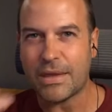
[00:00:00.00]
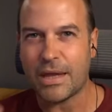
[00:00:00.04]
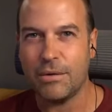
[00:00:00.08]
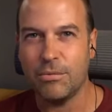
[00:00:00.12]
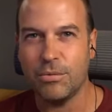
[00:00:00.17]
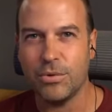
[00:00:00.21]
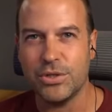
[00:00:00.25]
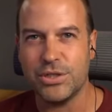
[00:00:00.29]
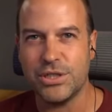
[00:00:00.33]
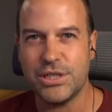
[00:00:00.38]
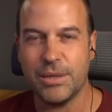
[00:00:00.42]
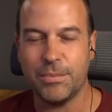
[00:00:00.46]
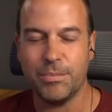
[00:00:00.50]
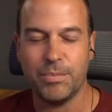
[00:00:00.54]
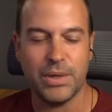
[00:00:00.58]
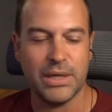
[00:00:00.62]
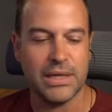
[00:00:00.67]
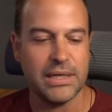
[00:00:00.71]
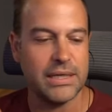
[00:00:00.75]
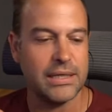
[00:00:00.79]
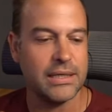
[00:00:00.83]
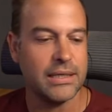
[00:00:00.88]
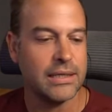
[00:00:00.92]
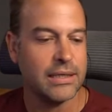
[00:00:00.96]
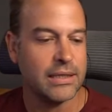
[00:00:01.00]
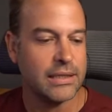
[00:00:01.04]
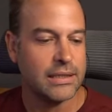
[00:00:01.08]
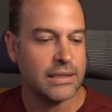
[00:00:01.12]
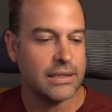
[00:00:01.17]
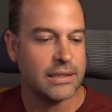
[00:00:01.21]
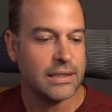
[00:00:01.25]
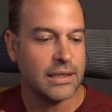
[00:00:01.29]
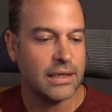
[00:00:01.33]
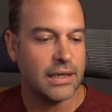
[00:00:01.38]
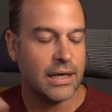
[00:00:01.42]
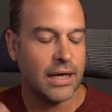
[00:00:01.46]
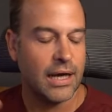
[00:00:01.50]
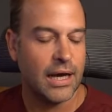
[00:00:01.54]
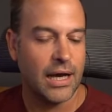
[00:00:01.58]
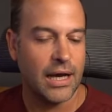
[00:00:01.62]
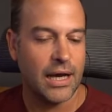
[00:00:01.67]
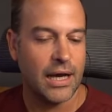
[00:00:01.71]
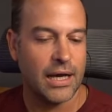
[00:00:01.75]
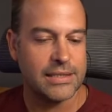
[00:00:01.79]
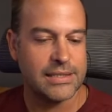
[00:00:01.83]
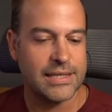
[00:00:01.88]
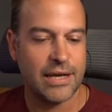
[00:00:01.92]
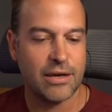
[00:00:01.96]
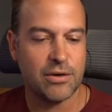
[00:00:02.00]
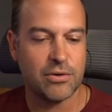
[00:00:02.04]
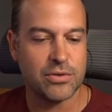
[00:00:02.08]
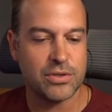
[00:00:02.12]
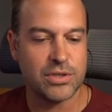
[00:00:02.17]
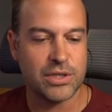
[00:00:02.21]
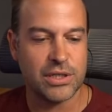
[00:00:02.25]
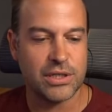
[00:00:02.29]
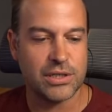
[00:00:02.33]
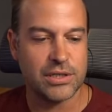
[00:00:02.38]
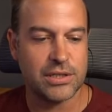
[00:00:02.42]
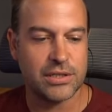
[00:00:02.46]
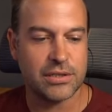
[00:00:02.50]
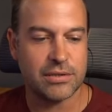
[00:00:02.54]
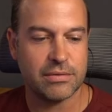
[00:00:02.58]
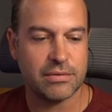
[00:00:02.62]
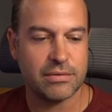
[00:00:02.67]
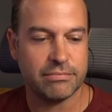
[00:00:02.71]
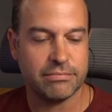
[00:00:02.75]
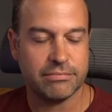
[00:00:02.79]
which simply tells us